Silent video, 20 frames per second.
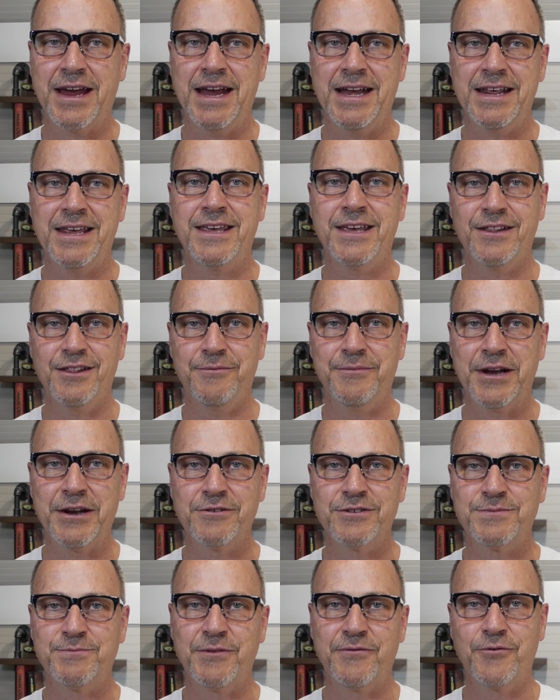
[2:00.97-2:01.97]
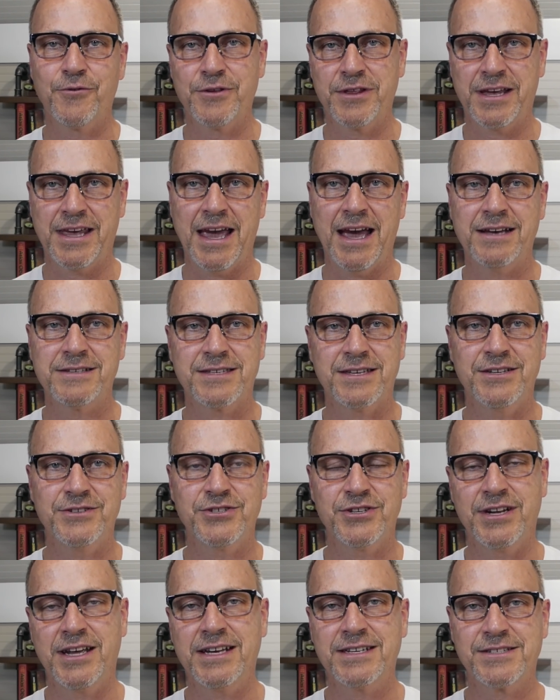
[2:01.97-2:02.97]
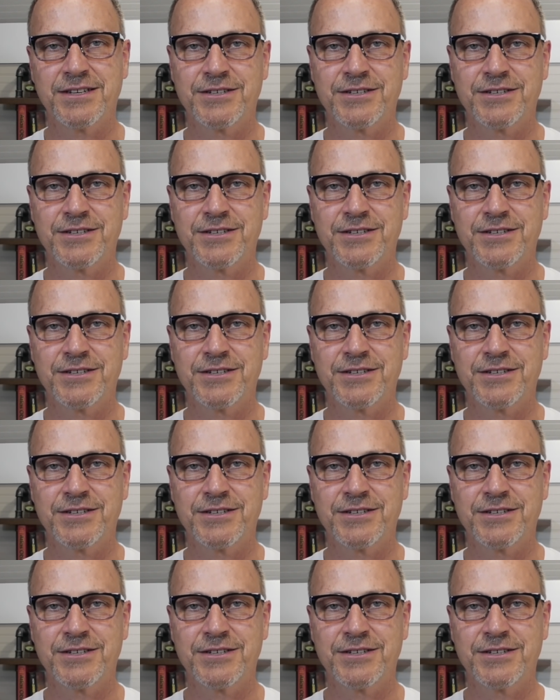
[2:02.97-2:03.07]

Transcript: eighty kilometers before the gas engine has